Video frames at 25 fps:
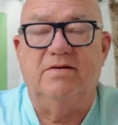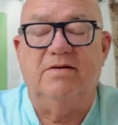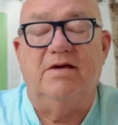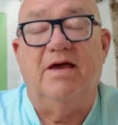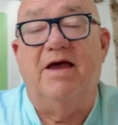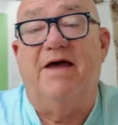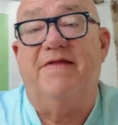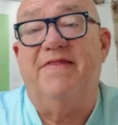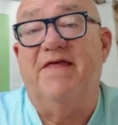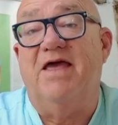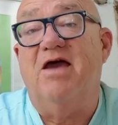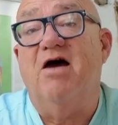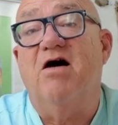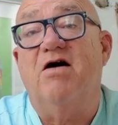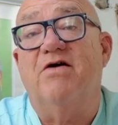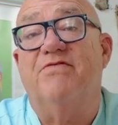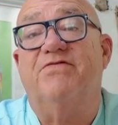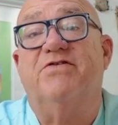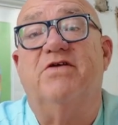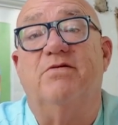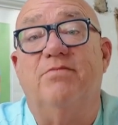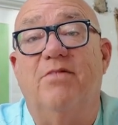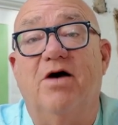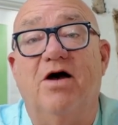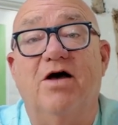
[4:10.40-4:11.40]
And the
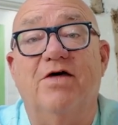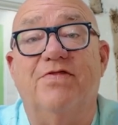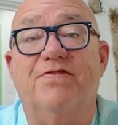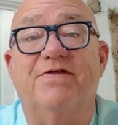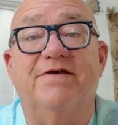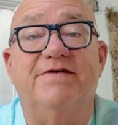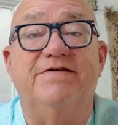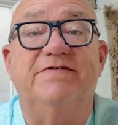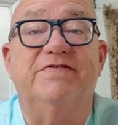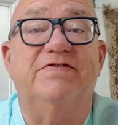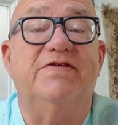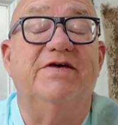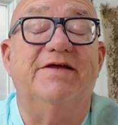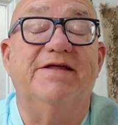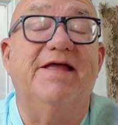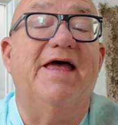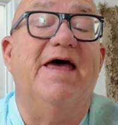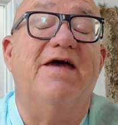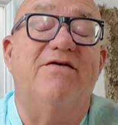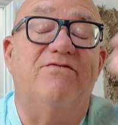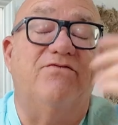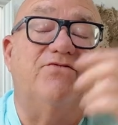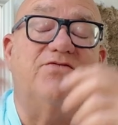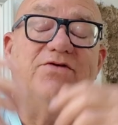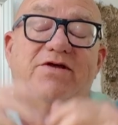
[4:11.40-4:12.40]
aftermath is that
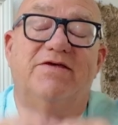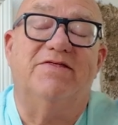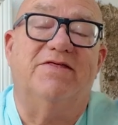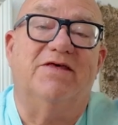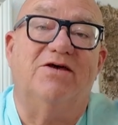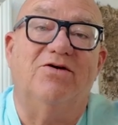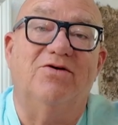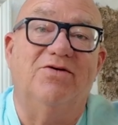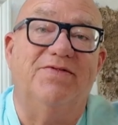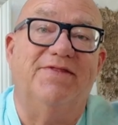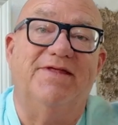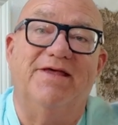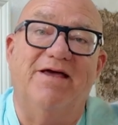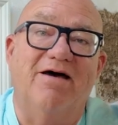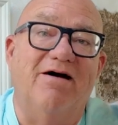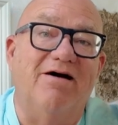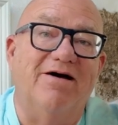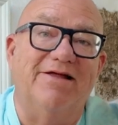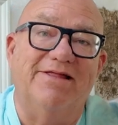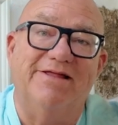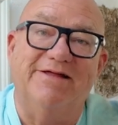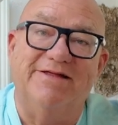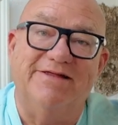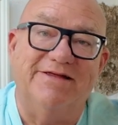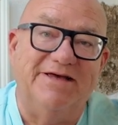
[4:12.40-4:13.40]
everything on the
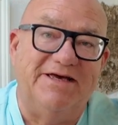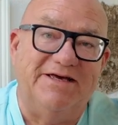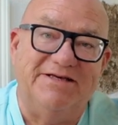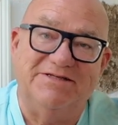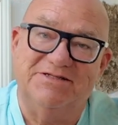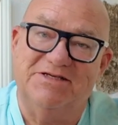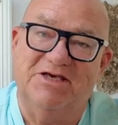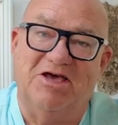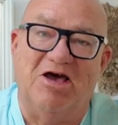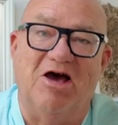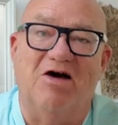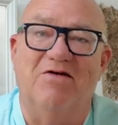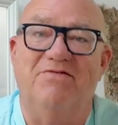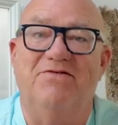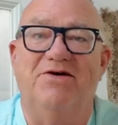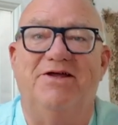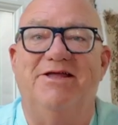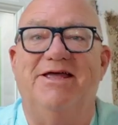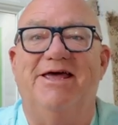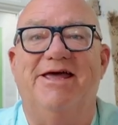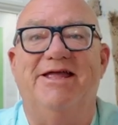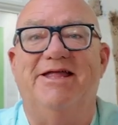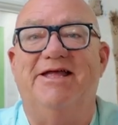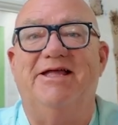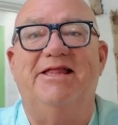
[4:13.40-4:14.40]
island is covered
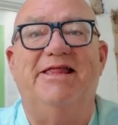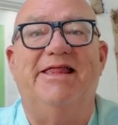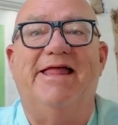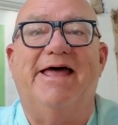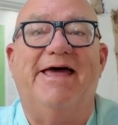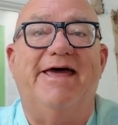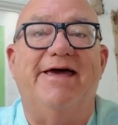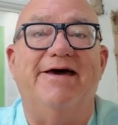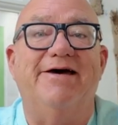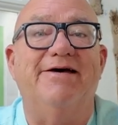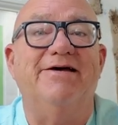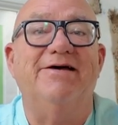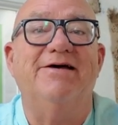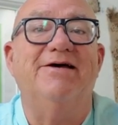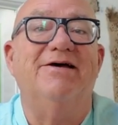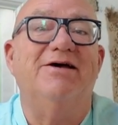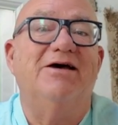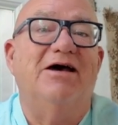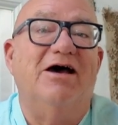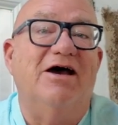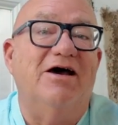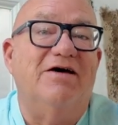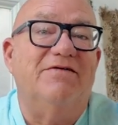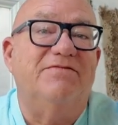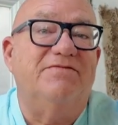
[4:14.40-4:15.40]
in a layer
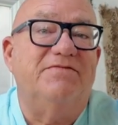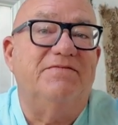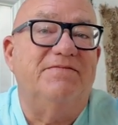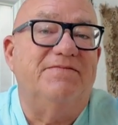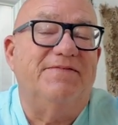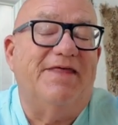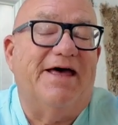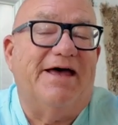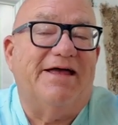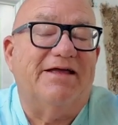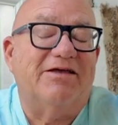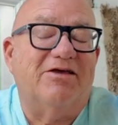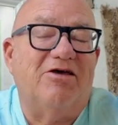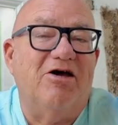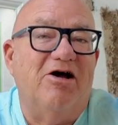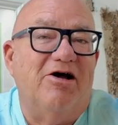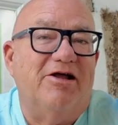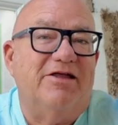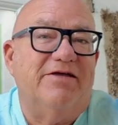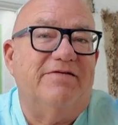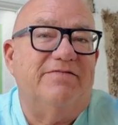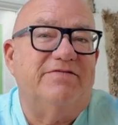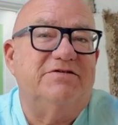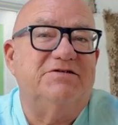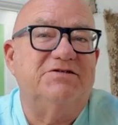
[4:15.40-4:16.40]
of that kind
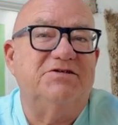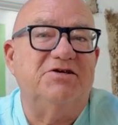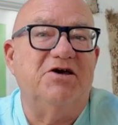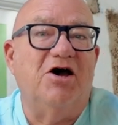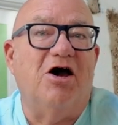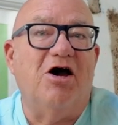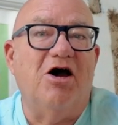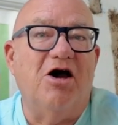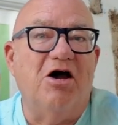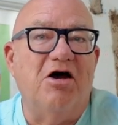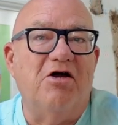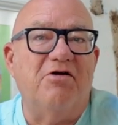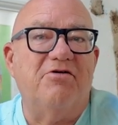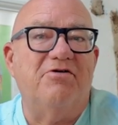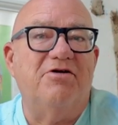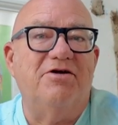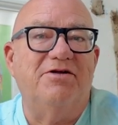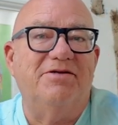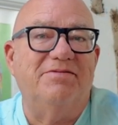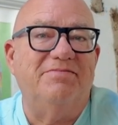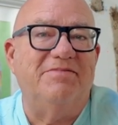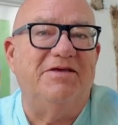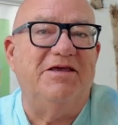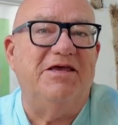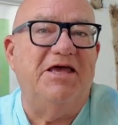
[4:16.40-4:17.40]
of
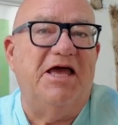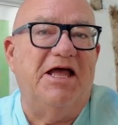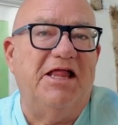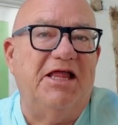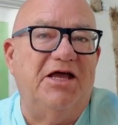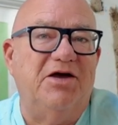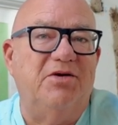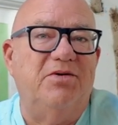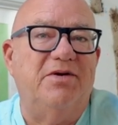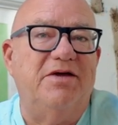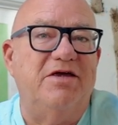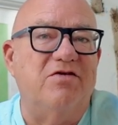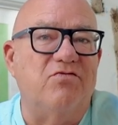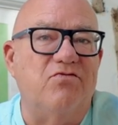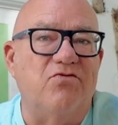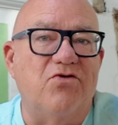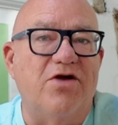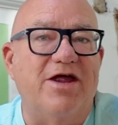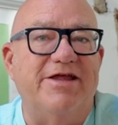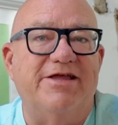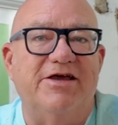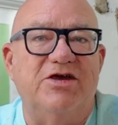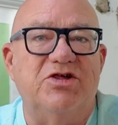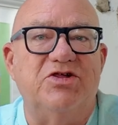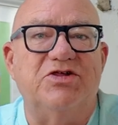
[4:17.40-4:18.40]
Saharan yellowy
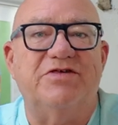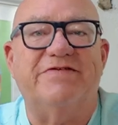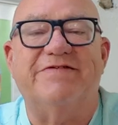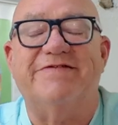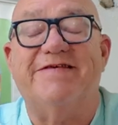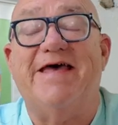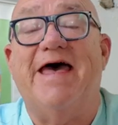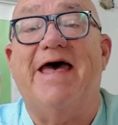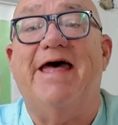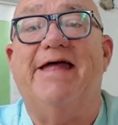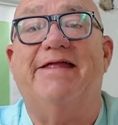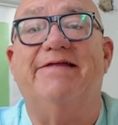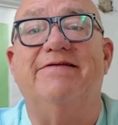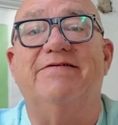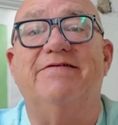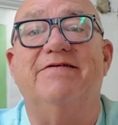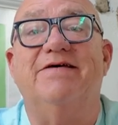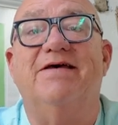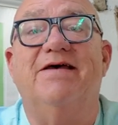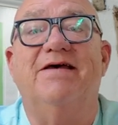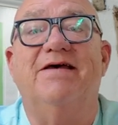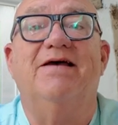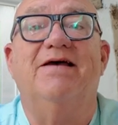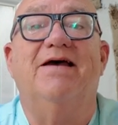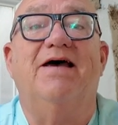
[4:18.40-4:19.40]
reddish sand.
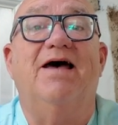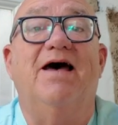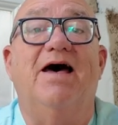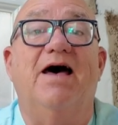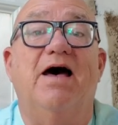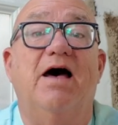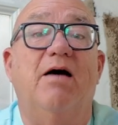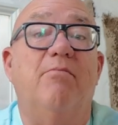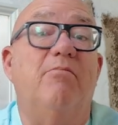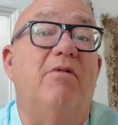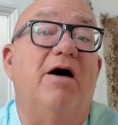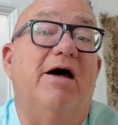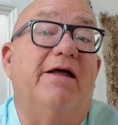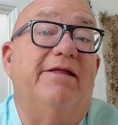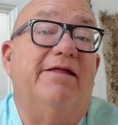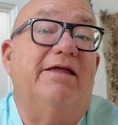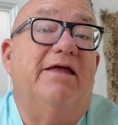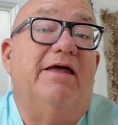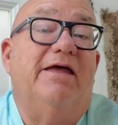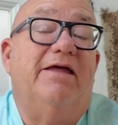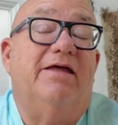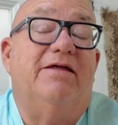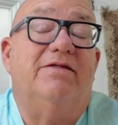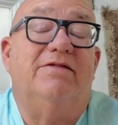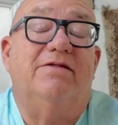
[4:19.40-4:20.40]

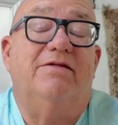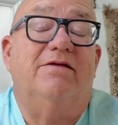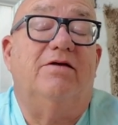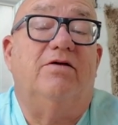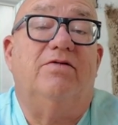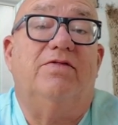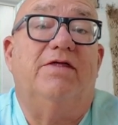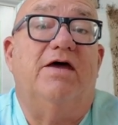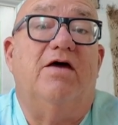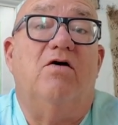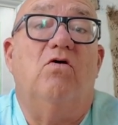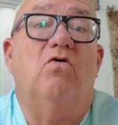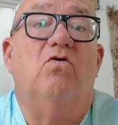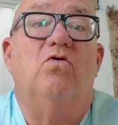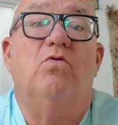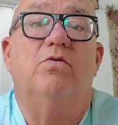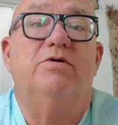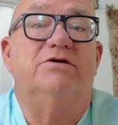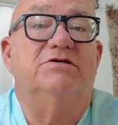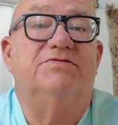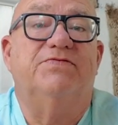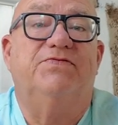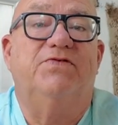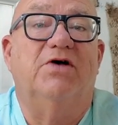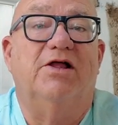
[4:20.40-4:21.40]
And there
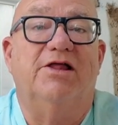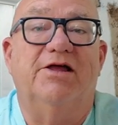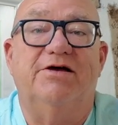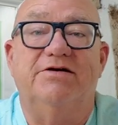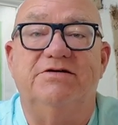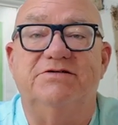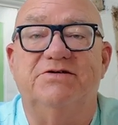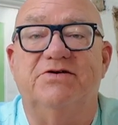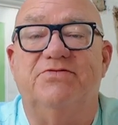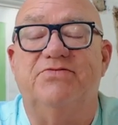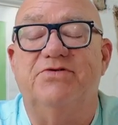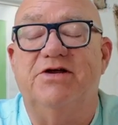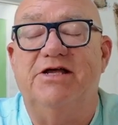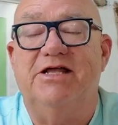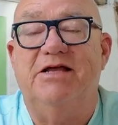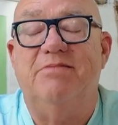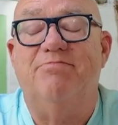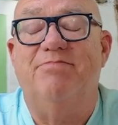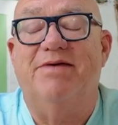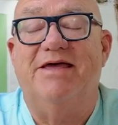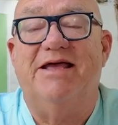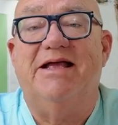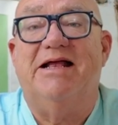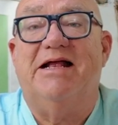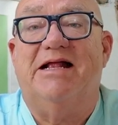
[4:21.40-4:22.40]
always follows a really
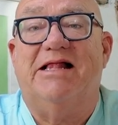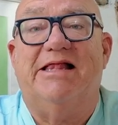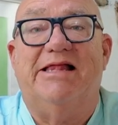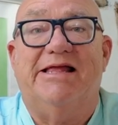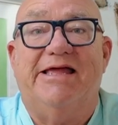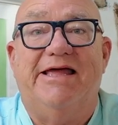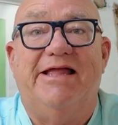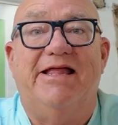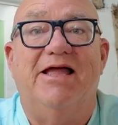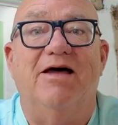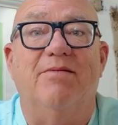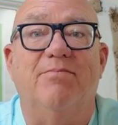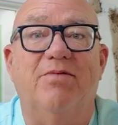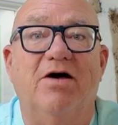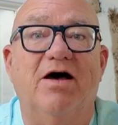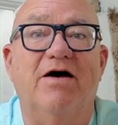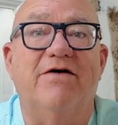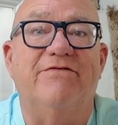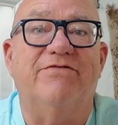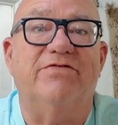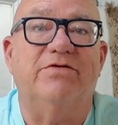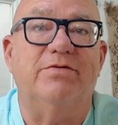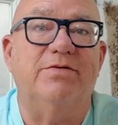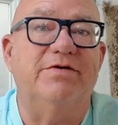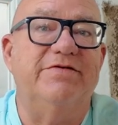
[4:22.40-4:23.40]
big clean-up
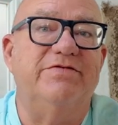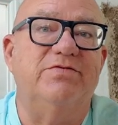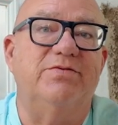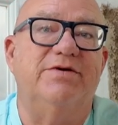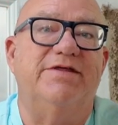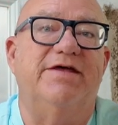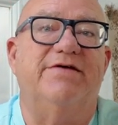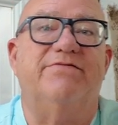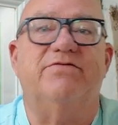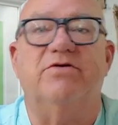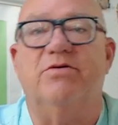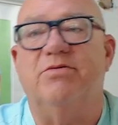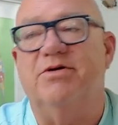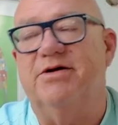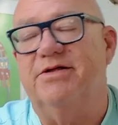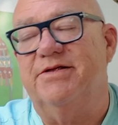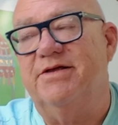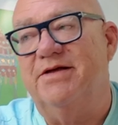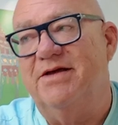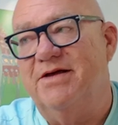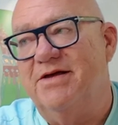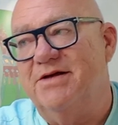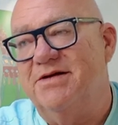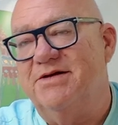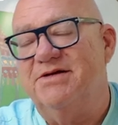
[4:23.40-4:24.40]
afterwards, with everyone
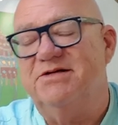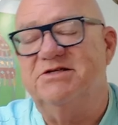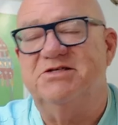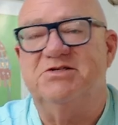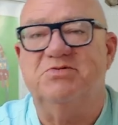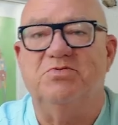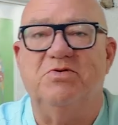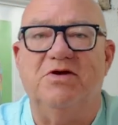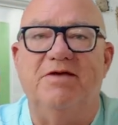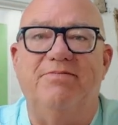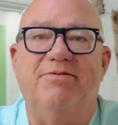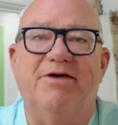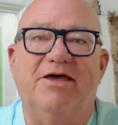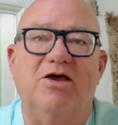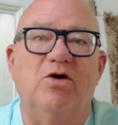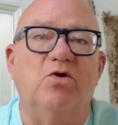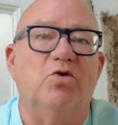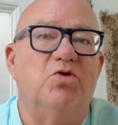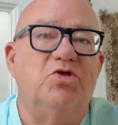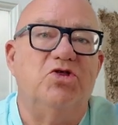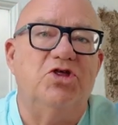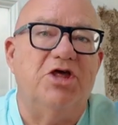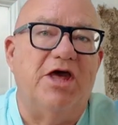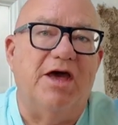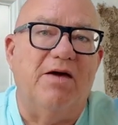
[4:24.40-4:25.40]
sweeping or
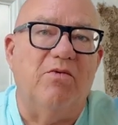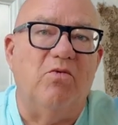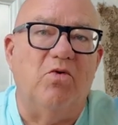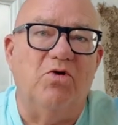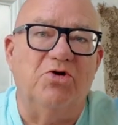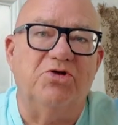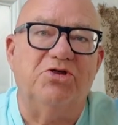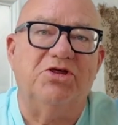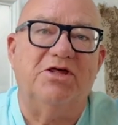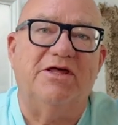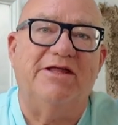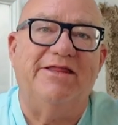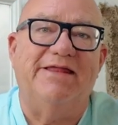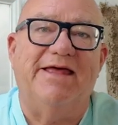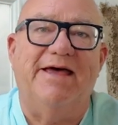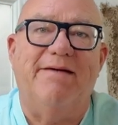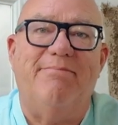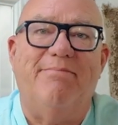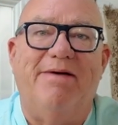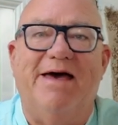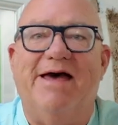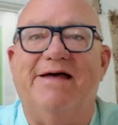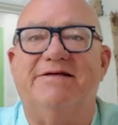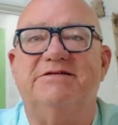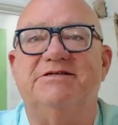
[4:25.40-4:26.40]
jet washing their
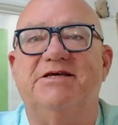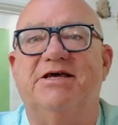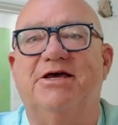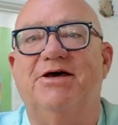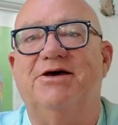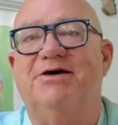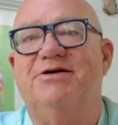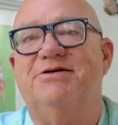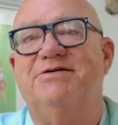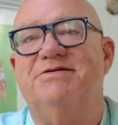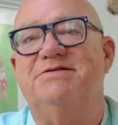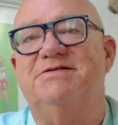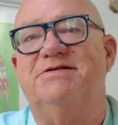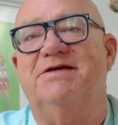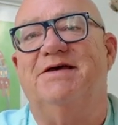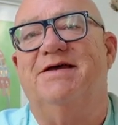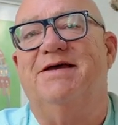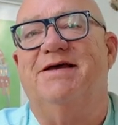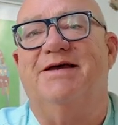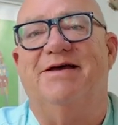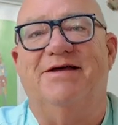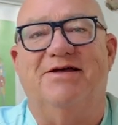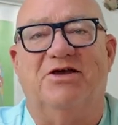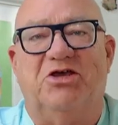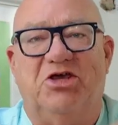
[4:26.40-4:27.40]
patios,
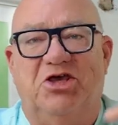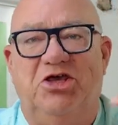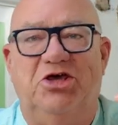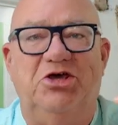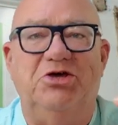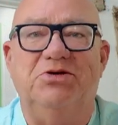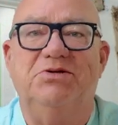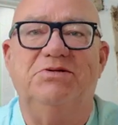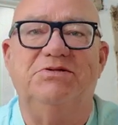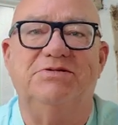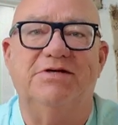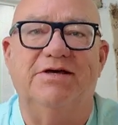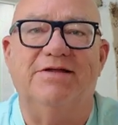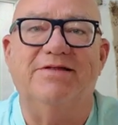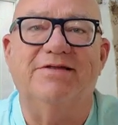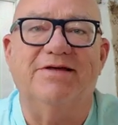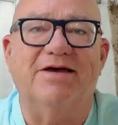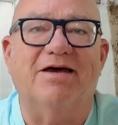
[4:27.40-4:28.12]
queues at the